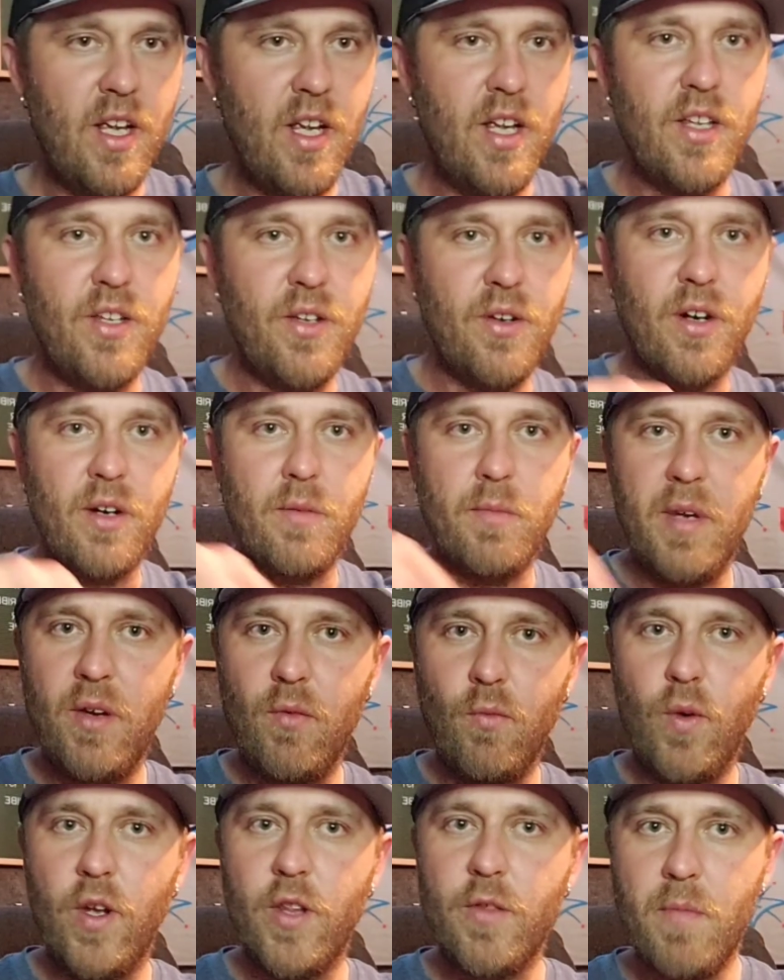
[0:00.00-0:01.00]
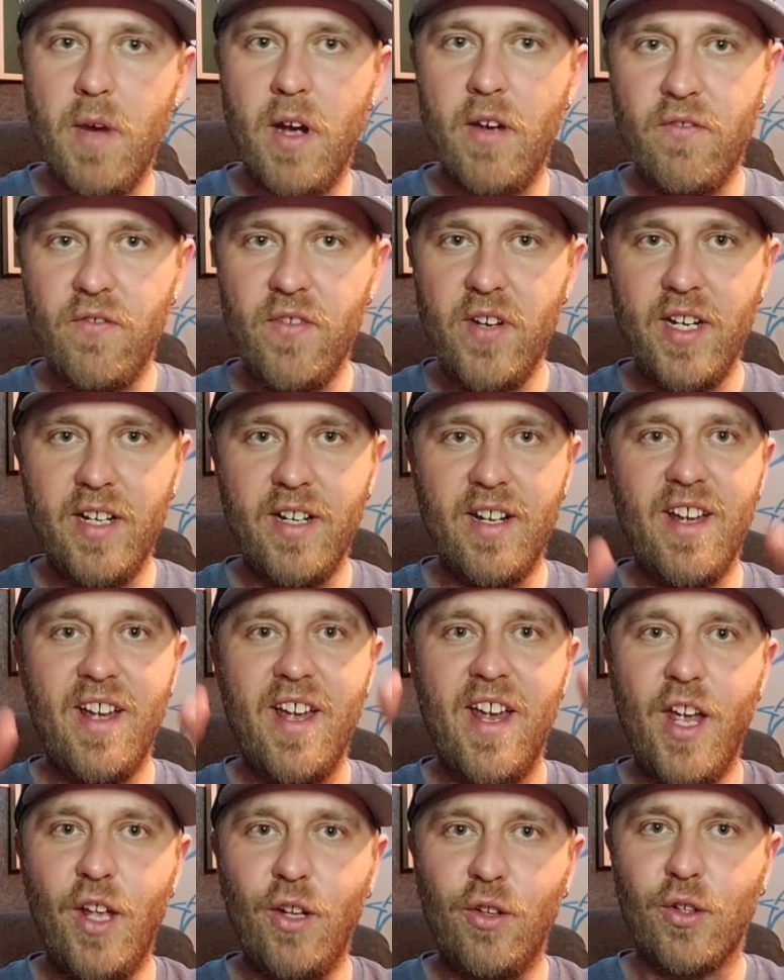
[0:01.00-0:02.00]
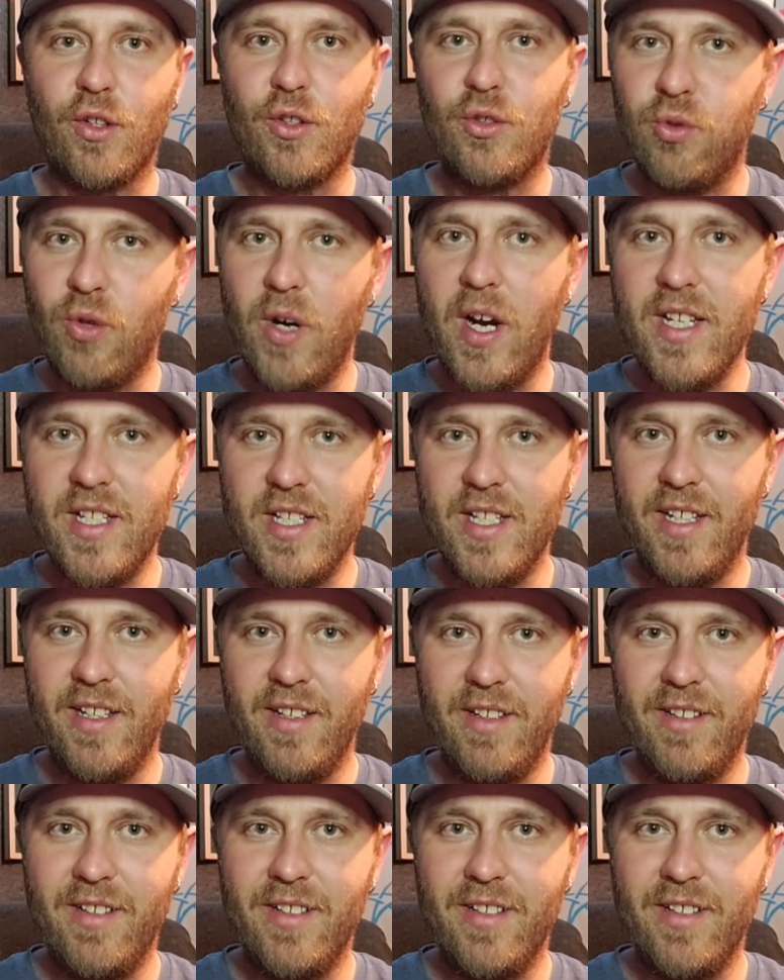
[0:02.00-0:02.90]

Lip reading: You know what I mean? With my feet, it looked crazy